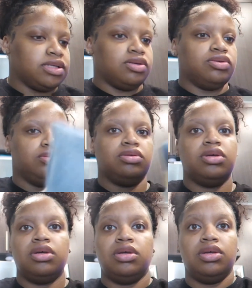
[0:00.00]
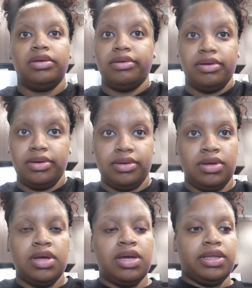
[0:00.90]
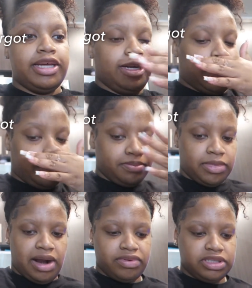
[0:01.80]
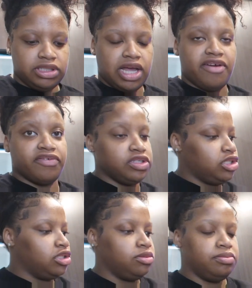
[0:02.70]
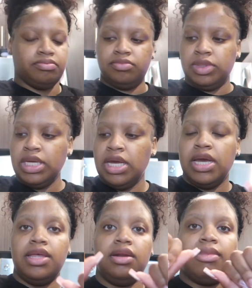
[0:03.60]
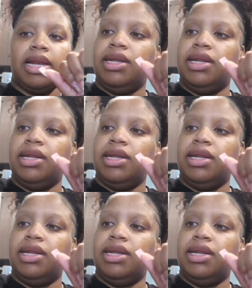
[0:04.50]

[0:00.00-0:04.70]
toes later, but I really just got French tip. Then on my